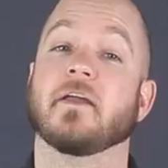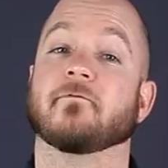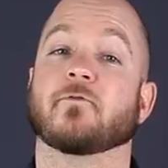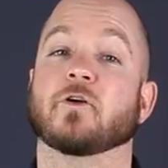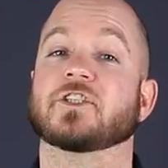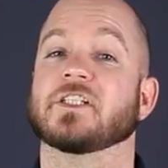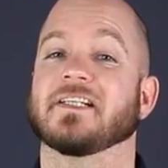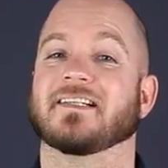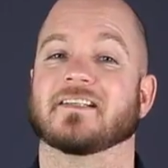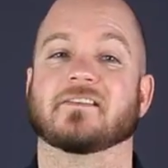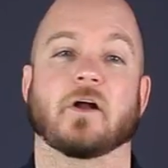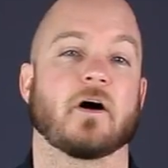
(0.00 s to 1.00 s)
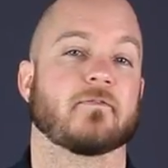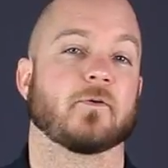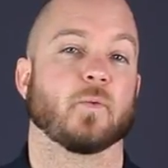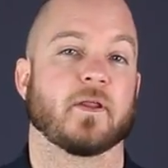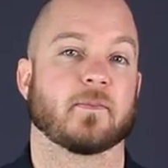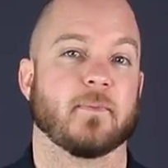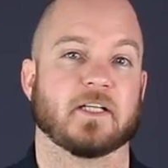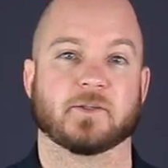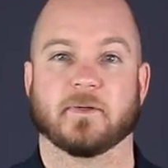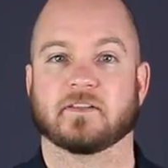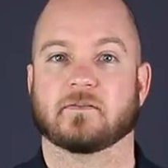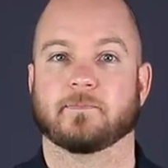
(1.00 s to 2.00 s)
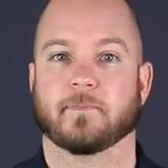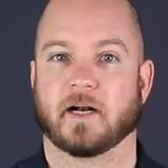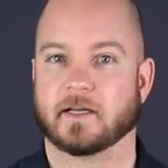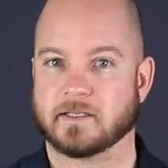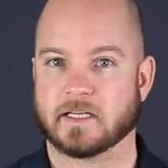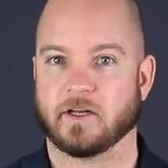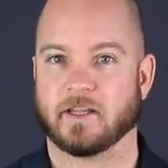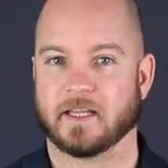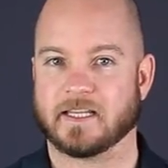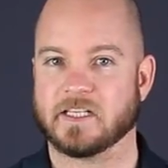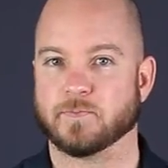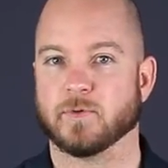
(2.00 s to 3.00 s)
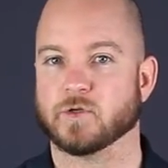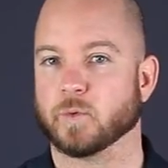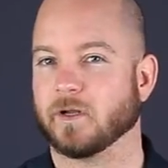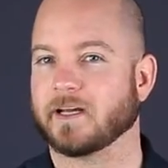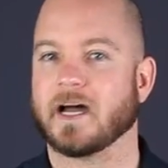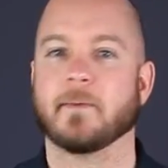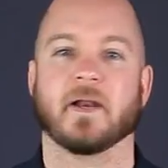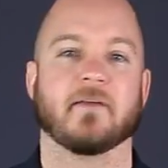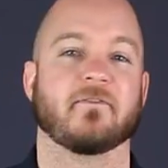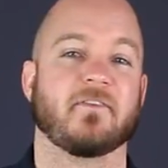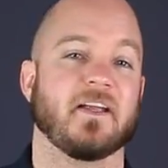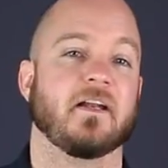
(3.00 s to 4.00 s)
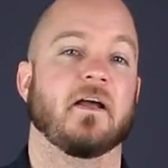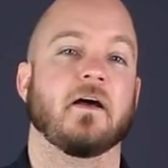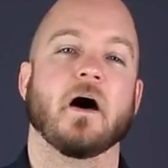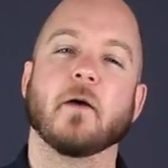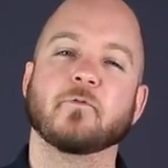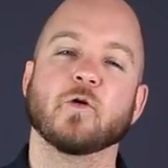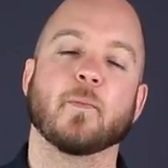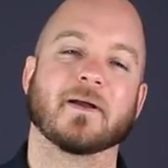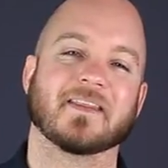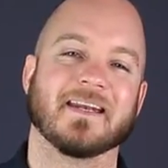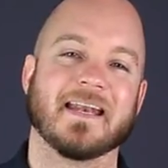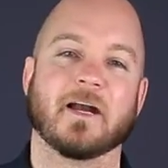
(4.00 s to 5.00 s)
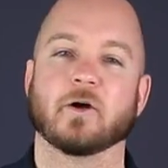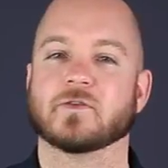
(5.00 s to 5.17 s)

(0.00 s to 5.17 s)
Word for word: unfortunately doesn't offer width measurements, but I can tell you that these boots will accommodate feet up to about the narrow